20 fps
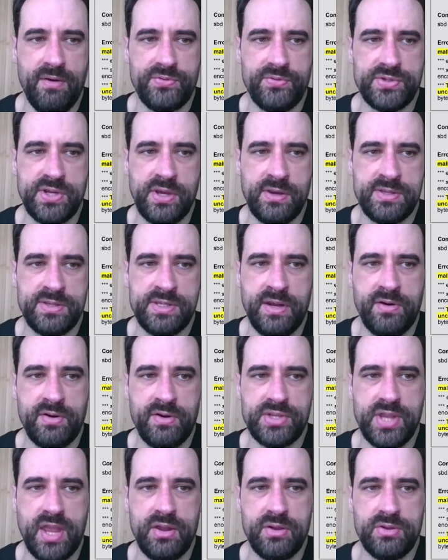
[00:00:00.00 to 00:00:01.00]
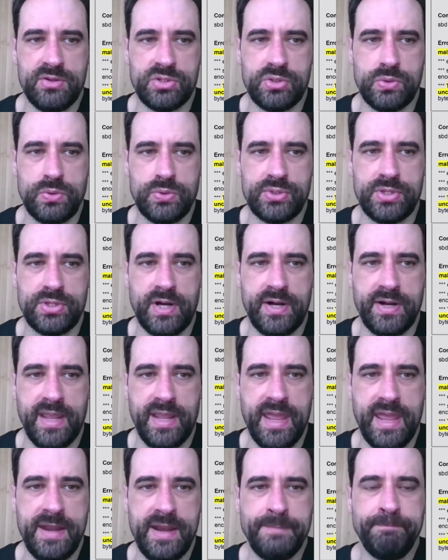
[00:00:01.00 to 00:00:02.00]
of 0 seconds to start
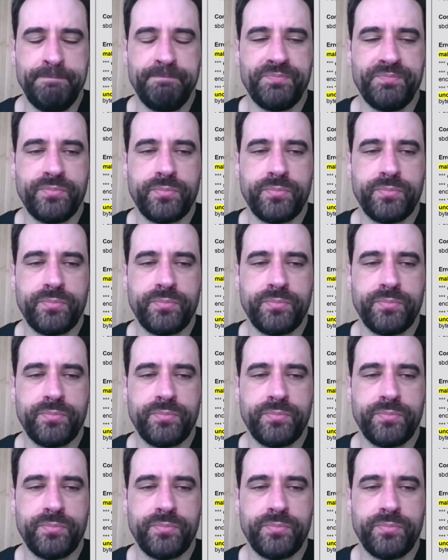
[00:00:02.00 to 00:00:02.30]
again.